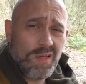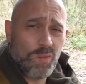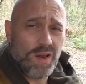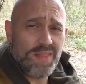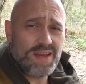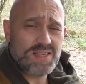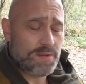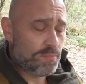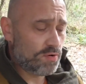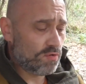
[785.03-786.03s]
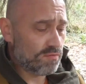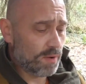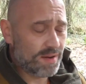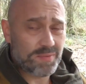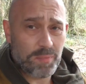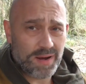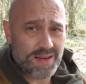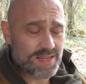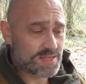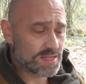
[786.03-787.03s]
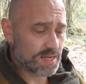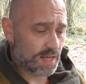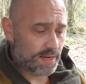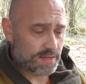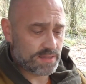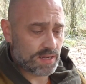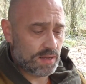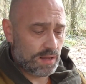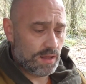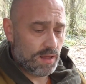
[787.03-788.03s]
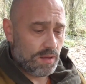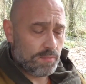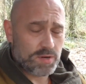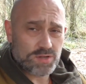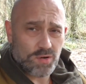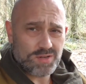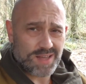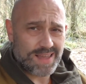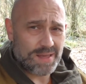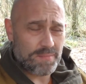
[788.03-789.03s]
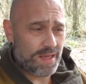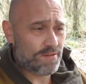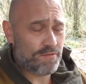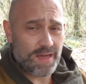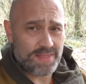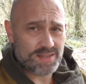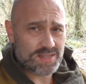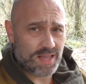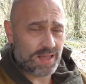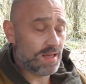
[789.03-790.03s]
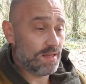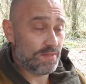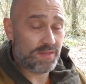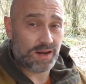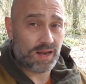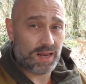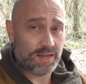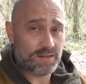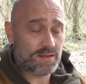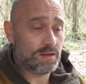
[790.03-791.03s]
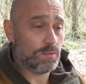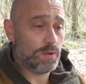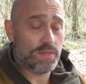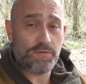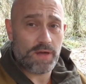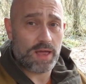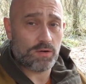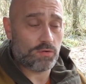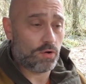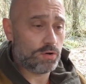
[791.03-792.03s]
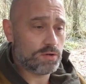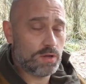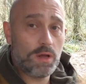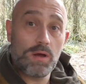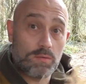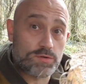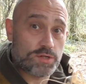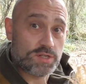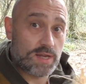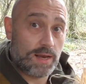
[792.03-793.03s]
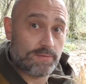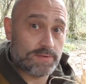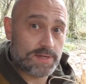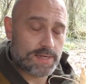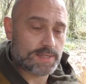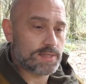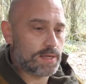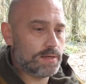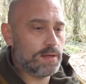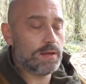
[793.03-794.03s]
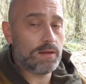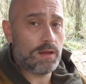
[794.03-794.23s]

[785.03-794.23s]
Well, there is an improvement, but it is slight. But as long as I can make a feather stick that light with the ferro rod, which I still haven't tested,